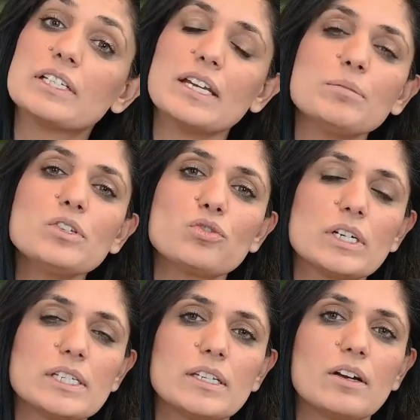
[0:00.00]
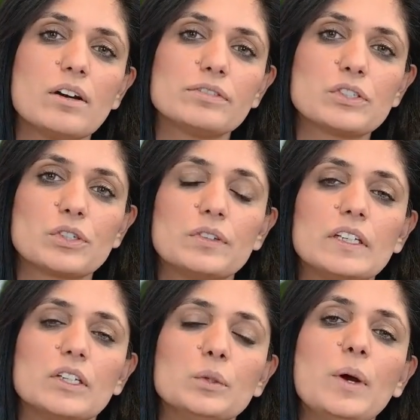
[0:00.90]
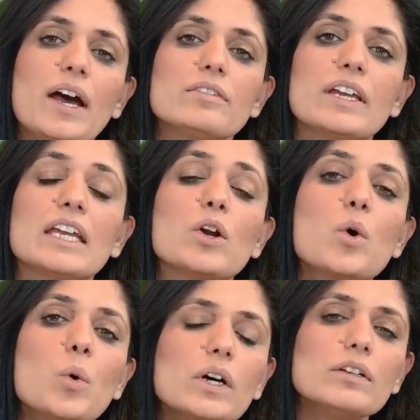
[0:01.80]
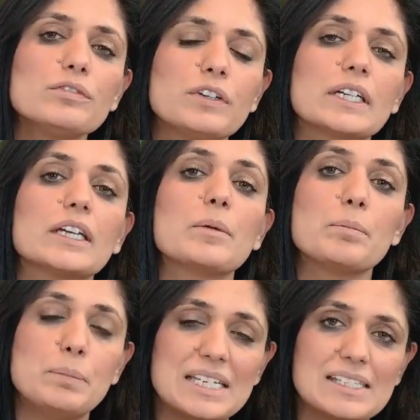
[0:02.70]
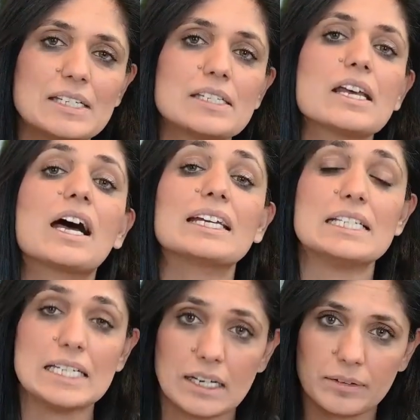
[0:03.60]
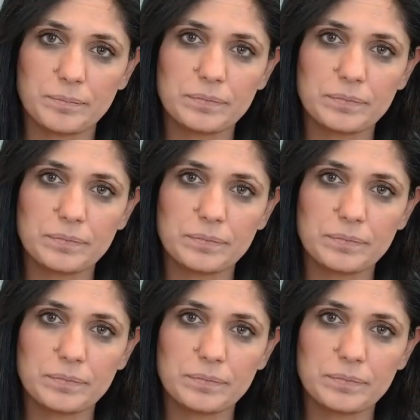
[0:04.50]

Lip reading: demonstrate to the officer that you have a qualifying business idea.